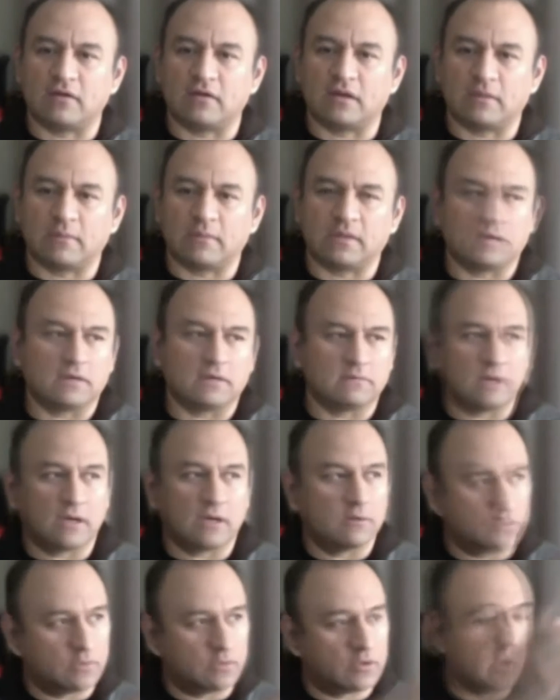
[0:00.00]
I mean,
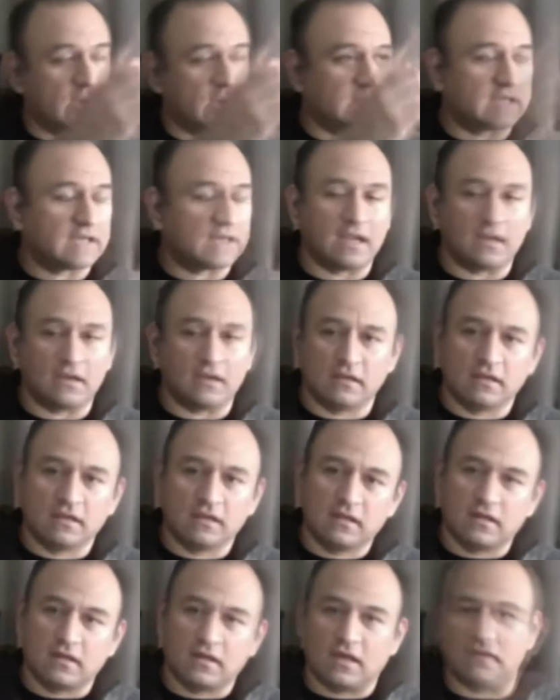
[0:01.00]
I'll go outside
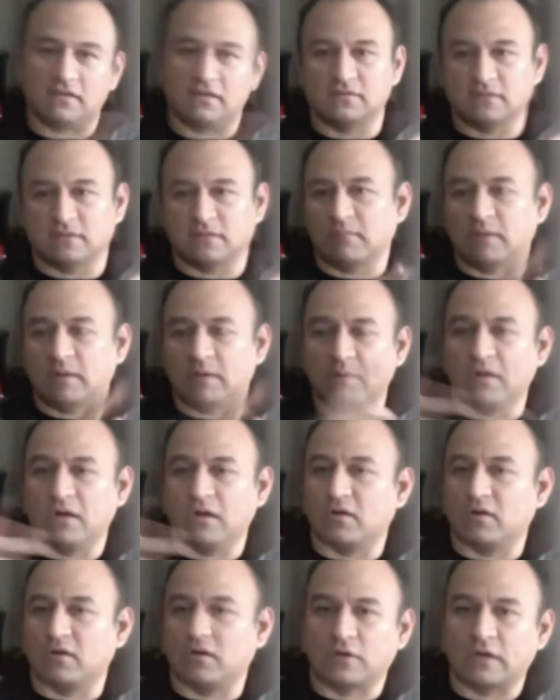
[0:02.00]
and just, I'll probably
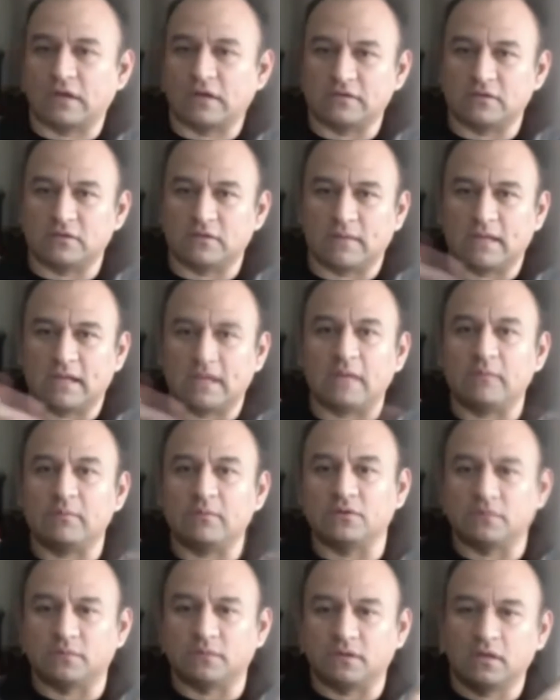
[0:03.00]
look crazy to my neighbors,
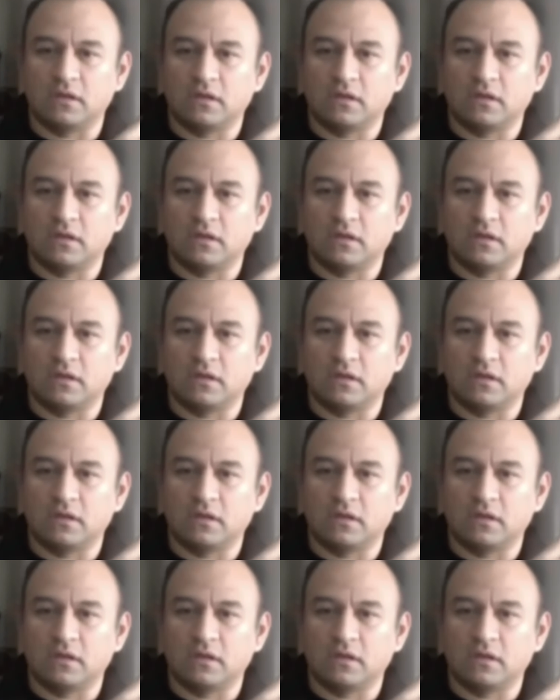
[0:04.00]
but